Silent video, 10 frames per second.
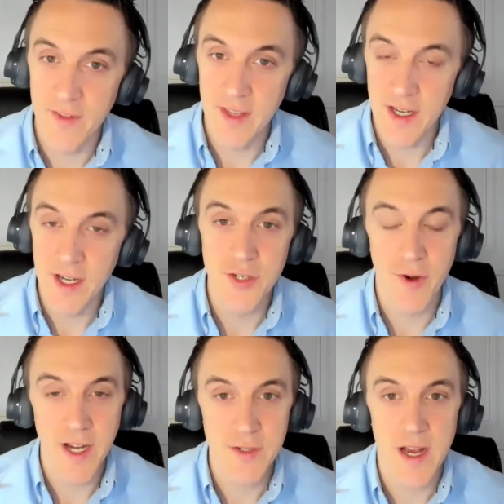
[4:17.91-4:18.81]
via a
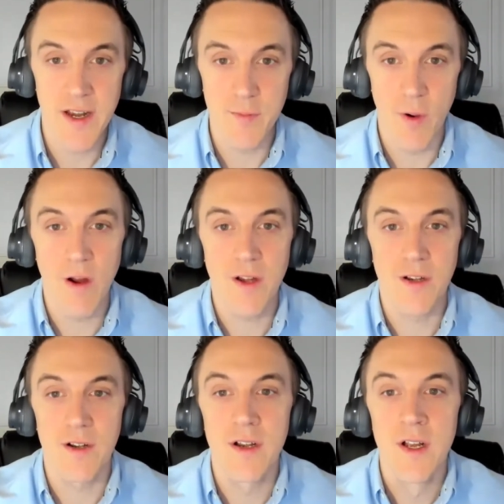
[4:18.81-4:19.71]
direct routing
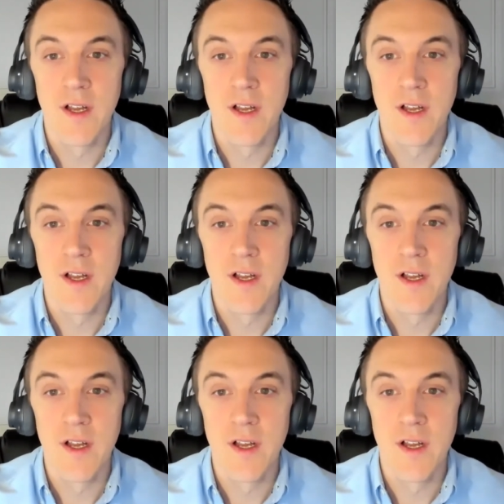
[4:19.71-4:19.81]
partner,